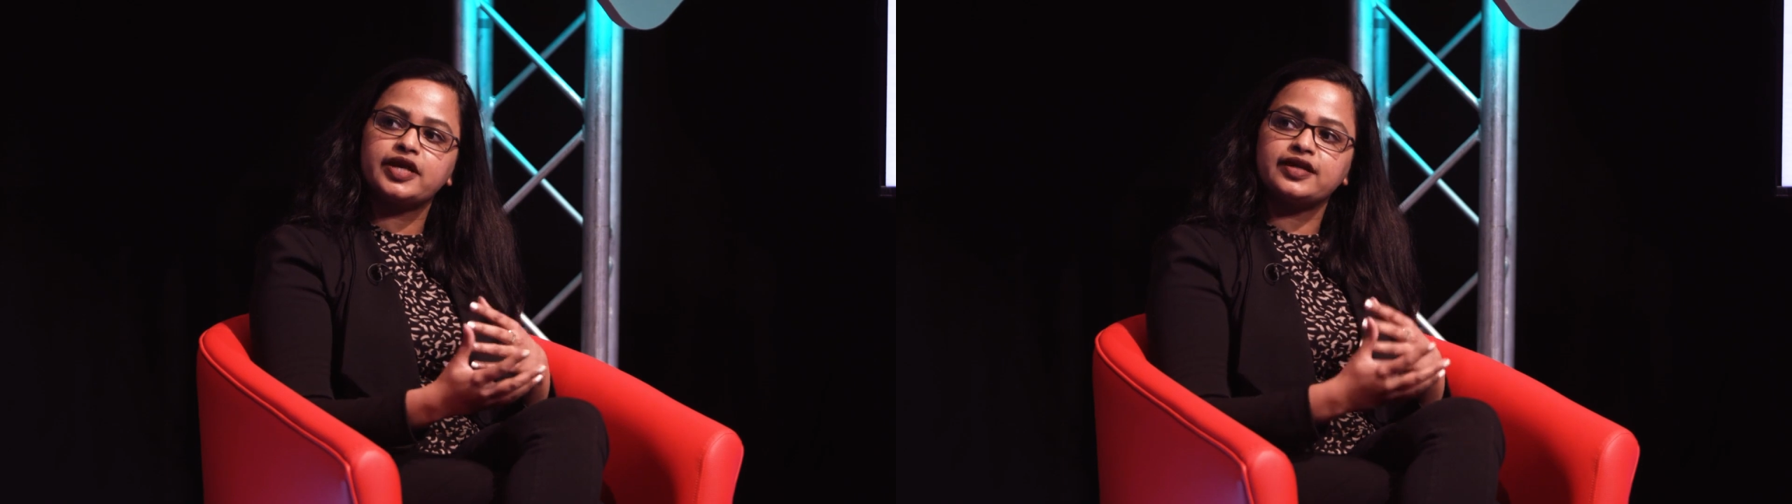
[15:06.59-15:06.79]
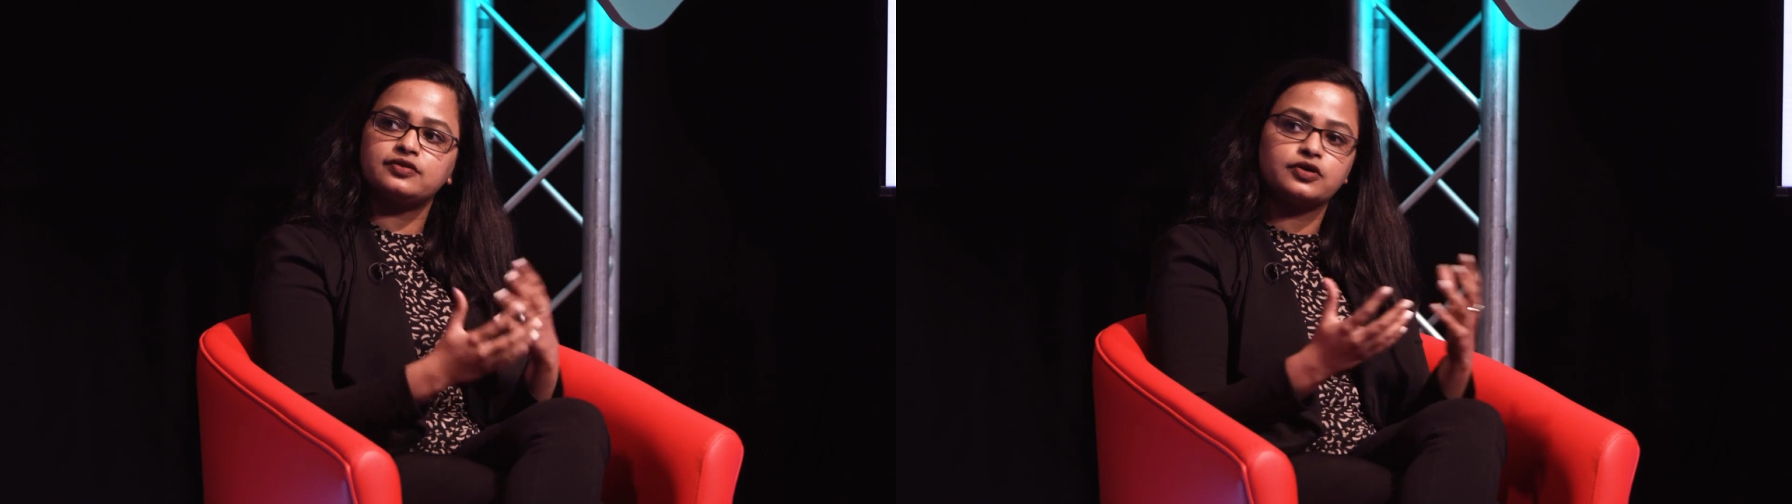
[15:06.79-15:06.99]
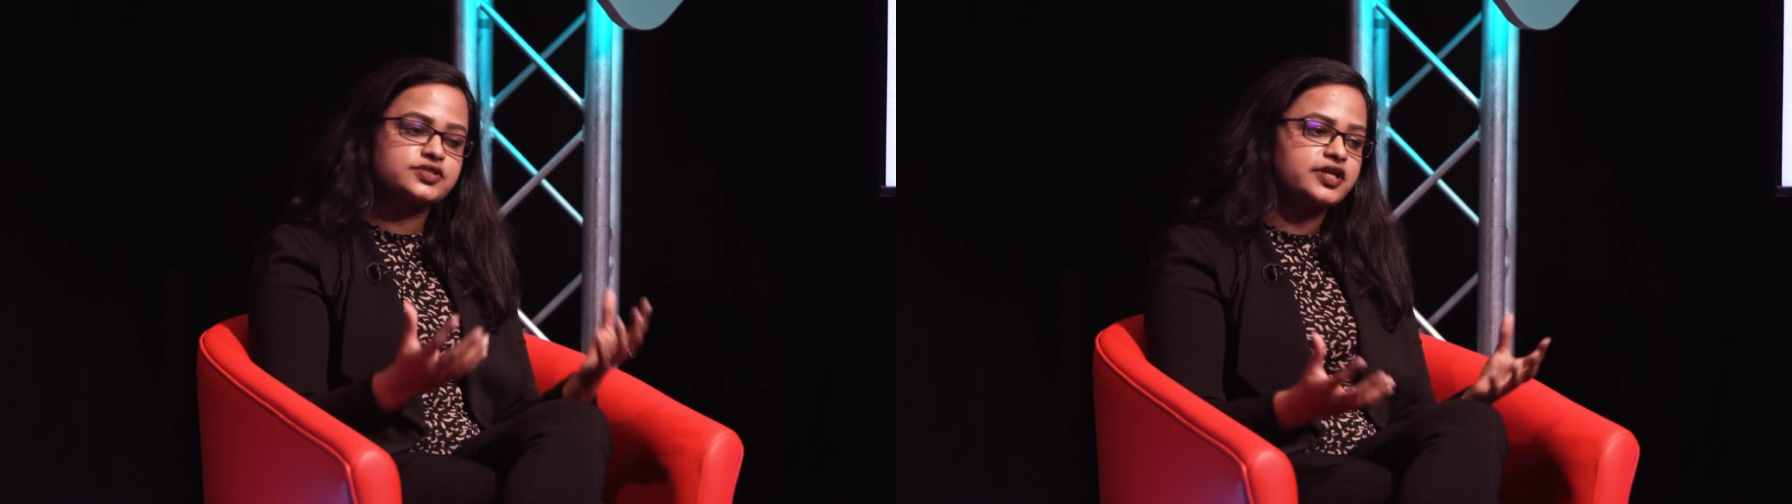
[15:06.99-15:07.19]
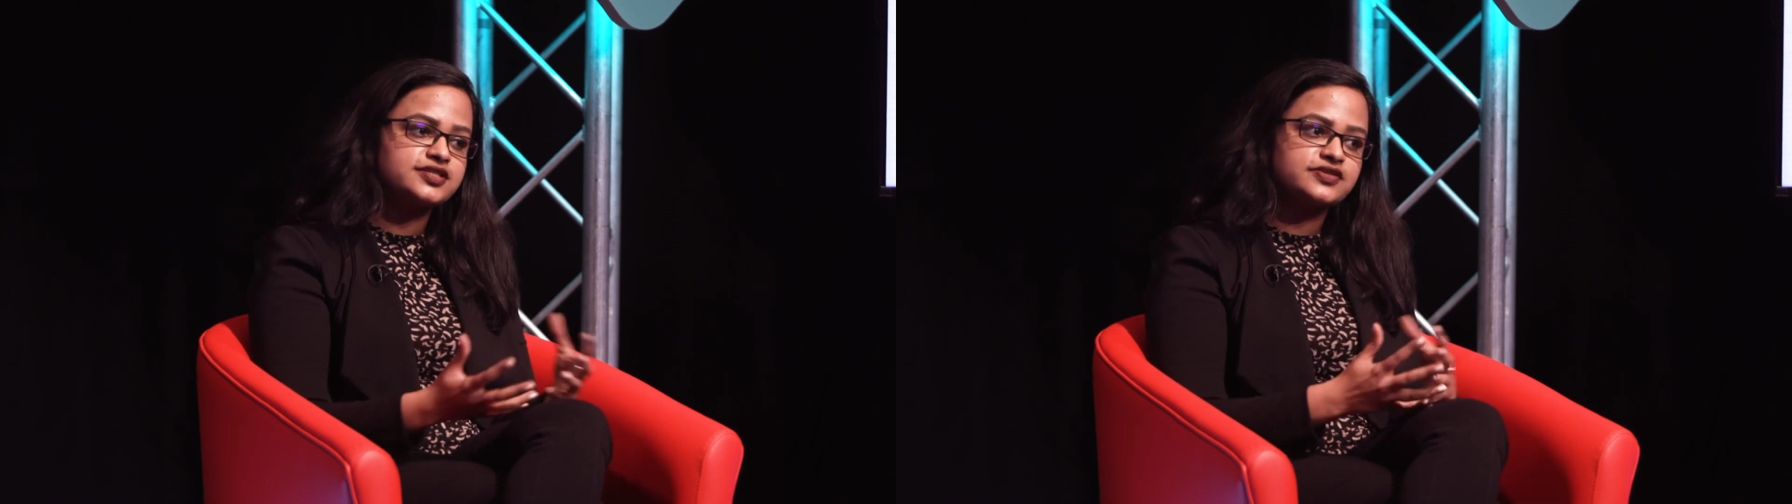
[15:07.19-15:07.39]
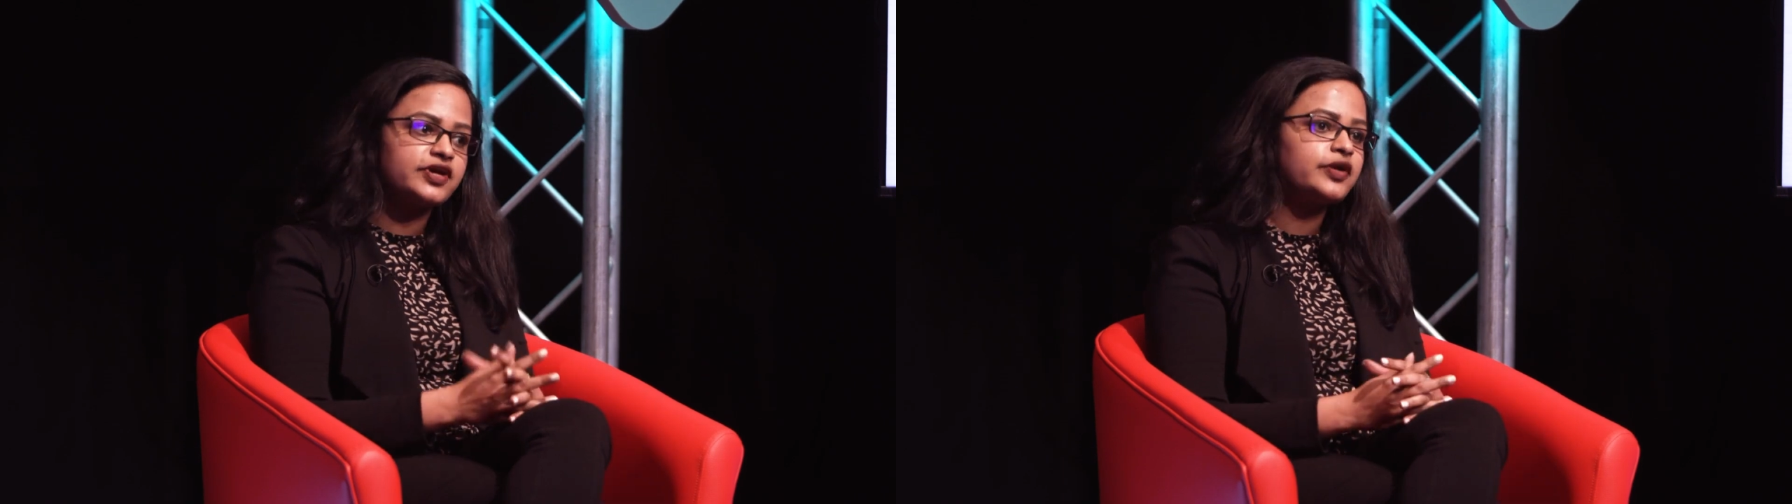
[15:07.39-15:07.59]
in those
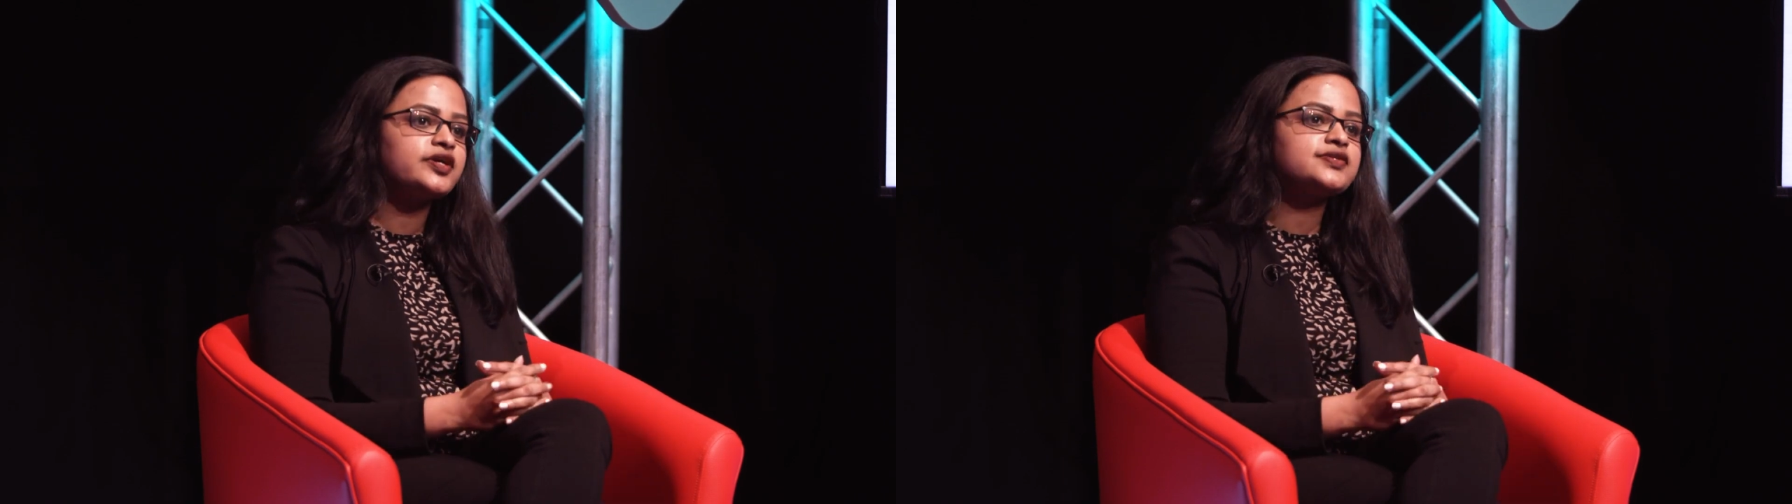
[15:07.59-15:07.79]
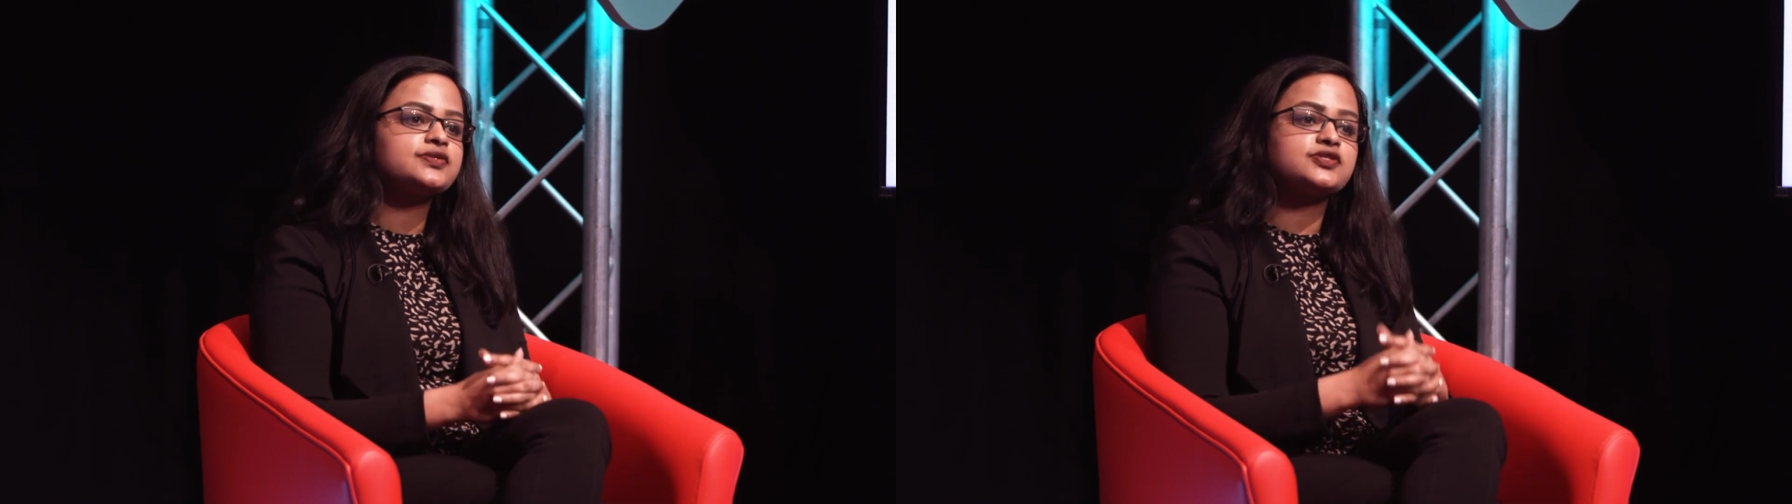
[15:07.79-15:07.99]
kinds of areas.